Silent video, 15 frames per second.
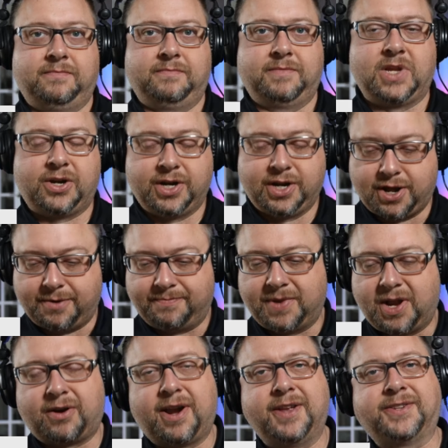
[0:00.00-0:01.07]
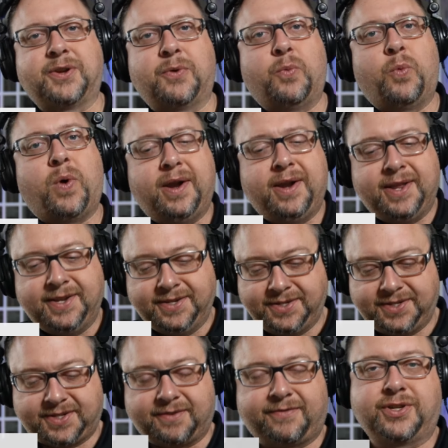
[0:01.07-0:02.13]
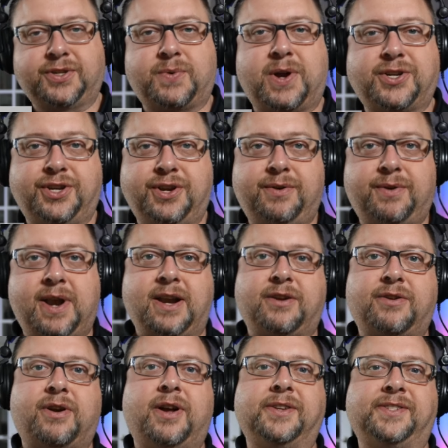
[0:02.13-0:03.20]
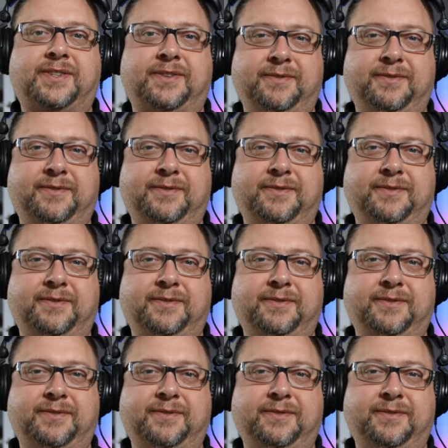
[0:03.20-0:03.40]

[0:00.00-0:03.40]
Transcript: There you go. All right. So what is the first question you ran across?